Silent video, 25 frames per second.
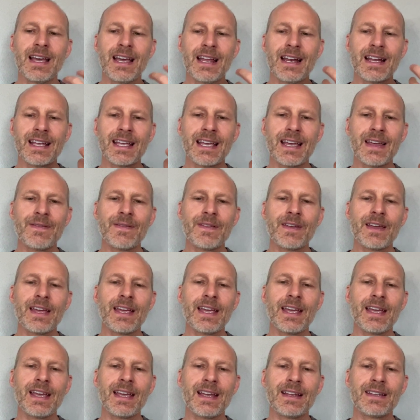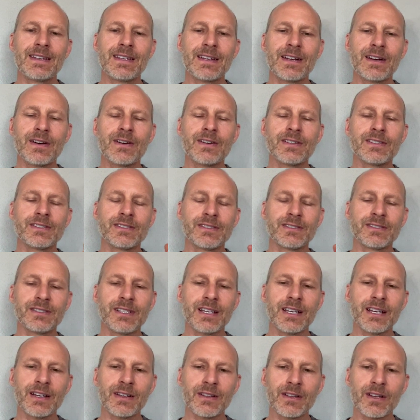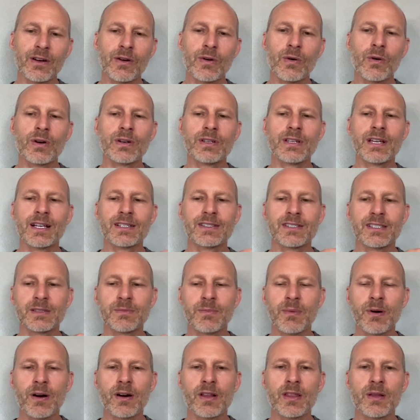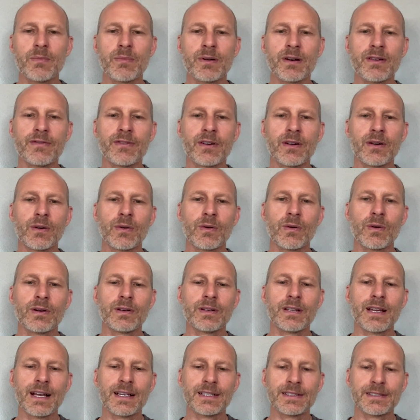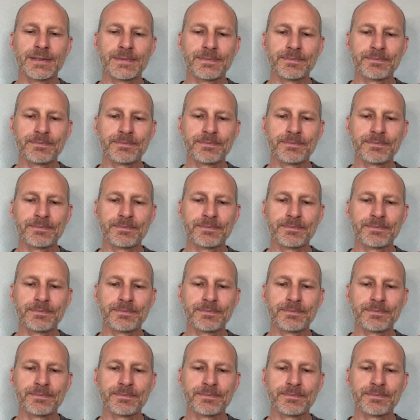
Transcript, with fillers: And again, the anterior cingulate cortex is part of the prefrontal cortex.